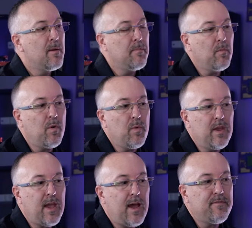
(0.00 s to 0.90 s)
But what
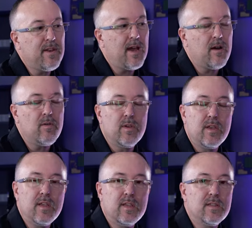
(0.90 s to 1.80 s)
we have now
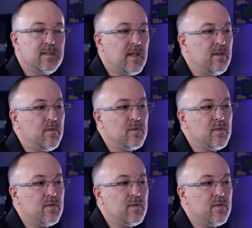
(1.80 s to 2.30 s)
is a new